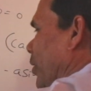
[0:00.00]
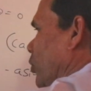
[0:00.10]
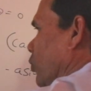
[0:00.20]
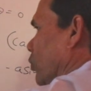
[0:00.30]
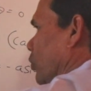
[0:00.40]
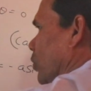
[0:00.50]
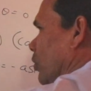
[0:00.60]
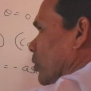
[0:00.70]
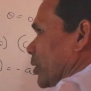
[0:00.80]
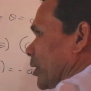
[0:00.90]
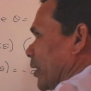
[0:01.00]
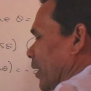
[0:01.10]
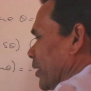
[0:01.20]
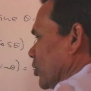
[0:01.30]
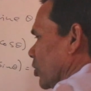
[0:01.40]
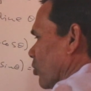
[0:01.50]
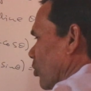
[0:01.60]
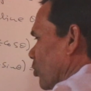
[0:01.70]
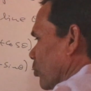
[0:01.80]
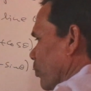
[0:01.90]
by 2, theta is
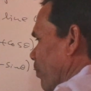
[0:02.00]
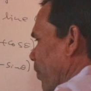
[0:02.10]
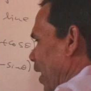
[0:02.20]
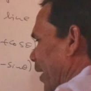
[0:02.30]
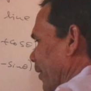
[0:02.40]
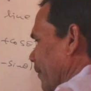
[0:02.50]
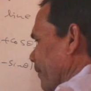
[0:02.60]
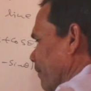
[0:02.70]
equal to pi,